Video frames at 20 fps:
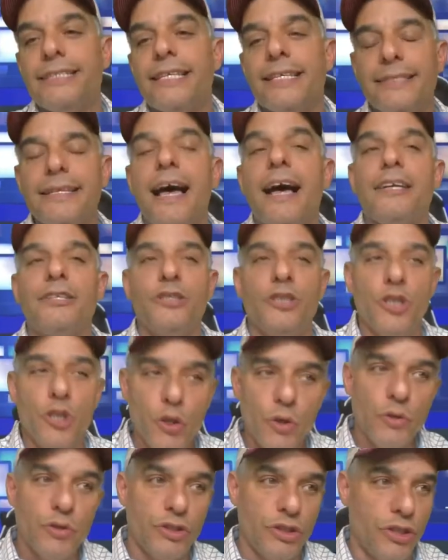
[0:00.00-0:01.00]
is not
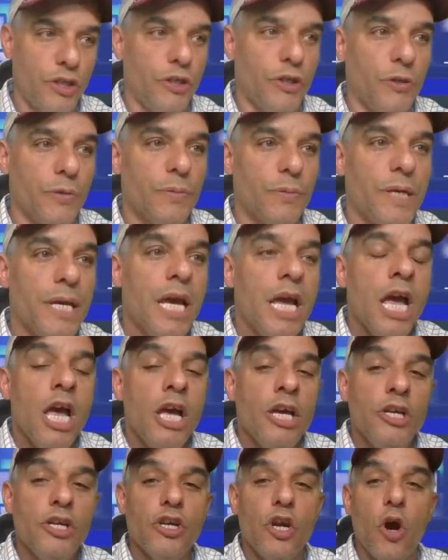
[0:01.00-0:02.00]
news to you.
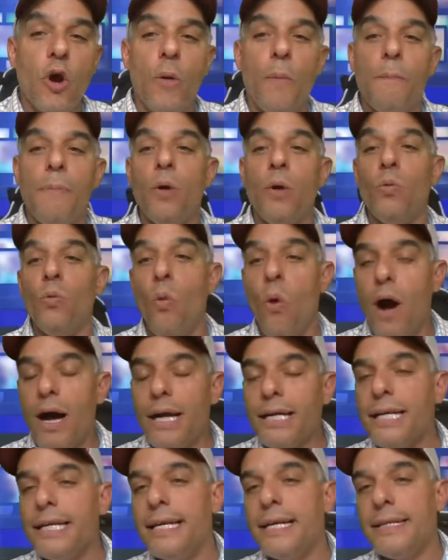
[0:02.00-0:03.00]
But one
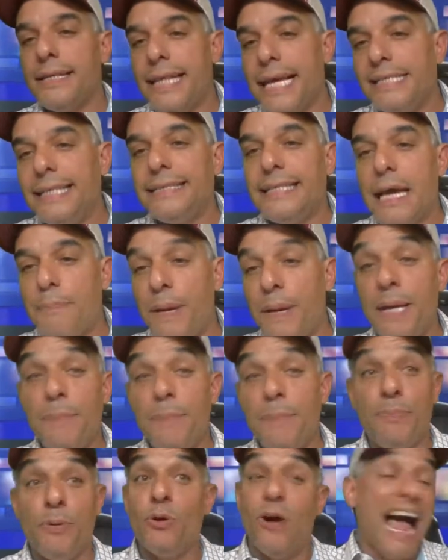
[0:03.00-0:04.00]
of the things that
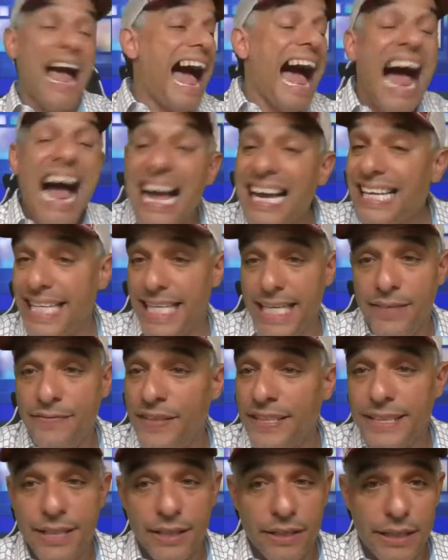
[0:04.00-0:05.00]
I
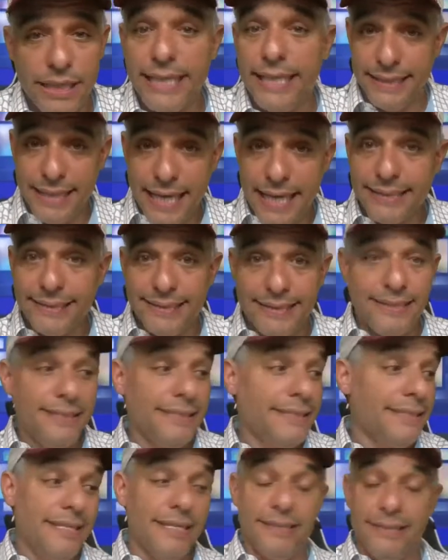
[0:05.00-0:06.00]
even deleted
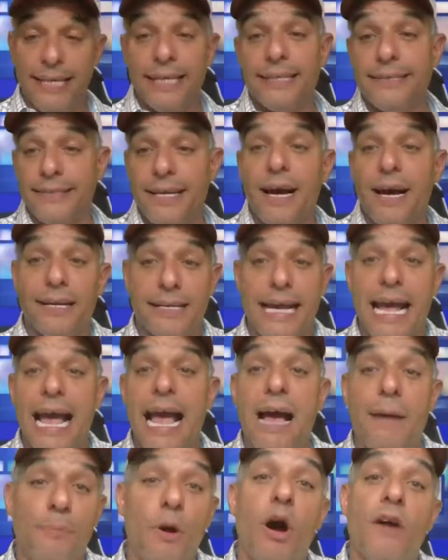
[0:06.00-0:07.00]
the TikTok
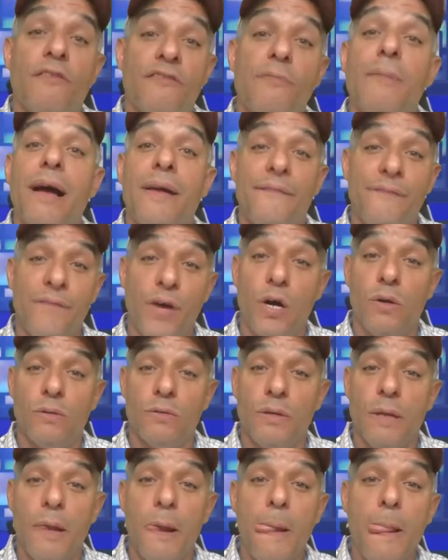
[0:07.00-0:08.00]
app off of my phone.
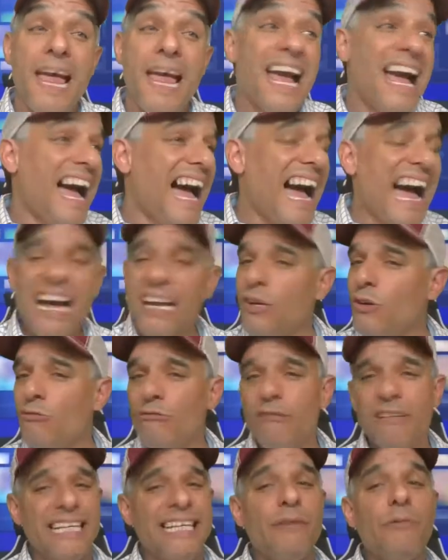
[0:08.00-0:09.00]
I don't
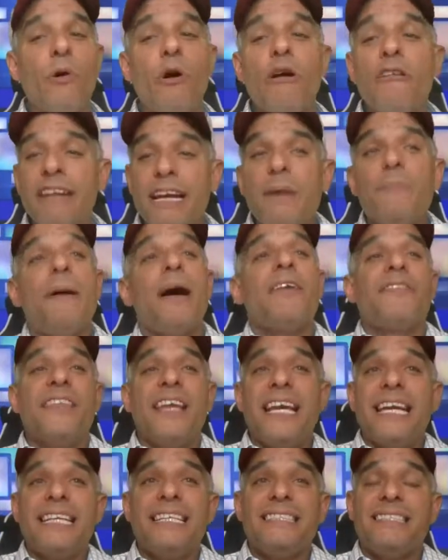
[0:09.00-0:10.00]
really worry about
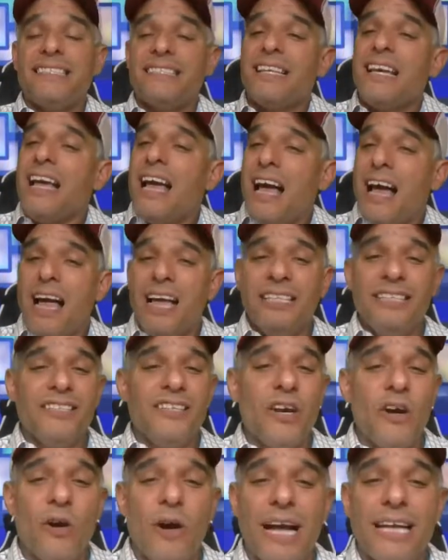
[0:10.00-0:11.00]
things
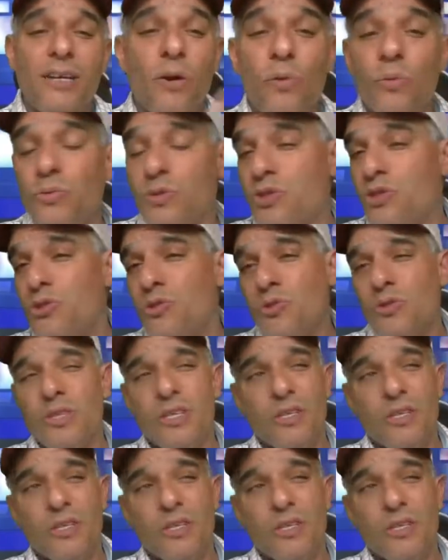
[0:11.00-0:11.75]
I don't